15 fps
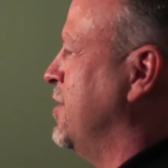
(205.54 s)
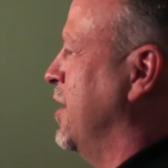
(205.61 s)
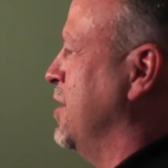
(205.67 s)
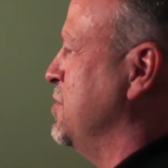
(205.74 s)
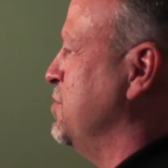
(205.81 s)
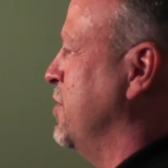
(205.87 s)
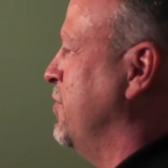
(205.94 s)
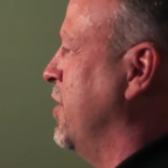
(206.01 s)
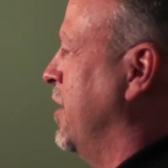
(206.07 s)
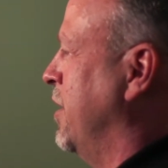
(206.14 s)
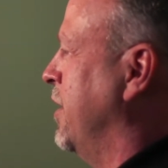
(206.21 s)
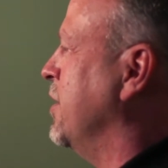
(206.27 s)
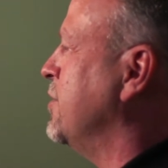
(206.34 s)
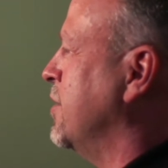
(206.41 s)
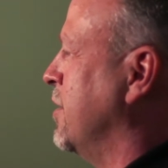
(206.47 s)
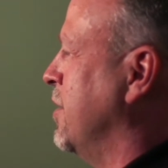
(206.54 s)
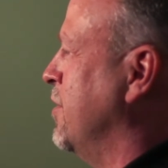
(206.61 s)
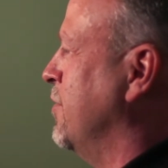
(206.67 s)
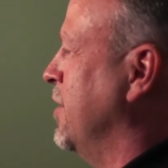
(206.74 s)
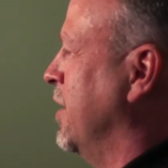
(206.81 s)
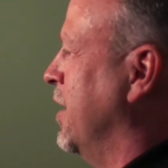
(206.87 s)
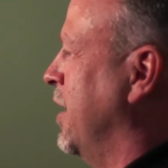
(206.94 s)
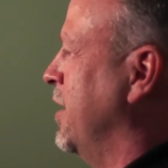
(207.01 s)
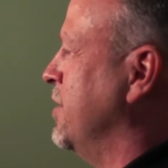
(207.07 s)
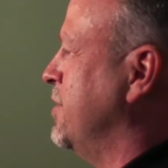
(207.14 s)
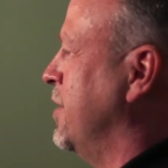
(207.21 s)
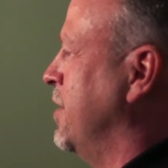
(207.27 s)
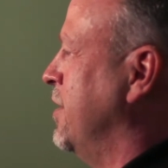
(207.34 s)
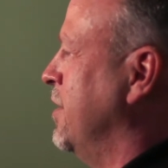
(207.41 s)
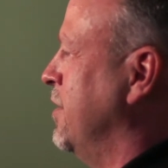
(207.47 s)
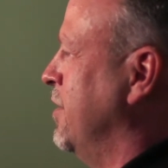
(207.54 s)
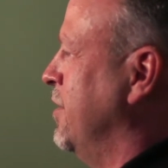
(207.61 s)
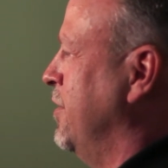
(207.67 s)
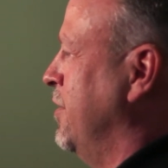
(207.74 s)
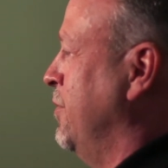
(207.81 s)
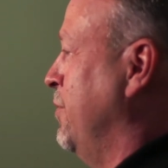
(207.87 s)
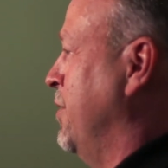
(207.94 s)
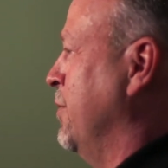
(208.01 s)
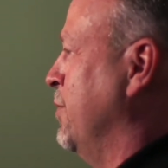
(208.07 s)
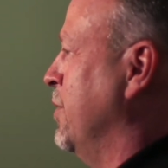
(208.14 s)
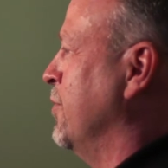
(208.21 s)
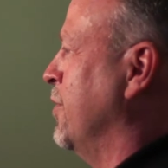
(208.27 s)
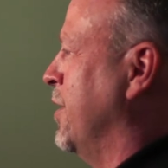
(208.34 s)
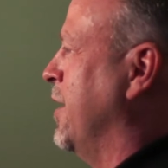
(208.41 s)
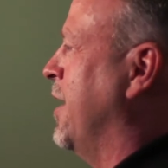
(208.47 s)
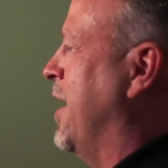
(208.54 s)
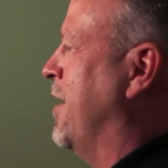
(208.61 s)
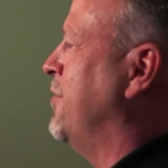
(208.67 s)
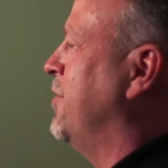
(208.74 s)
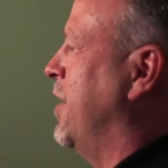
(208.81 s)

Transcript: things moved on, I started to realize that we were going to have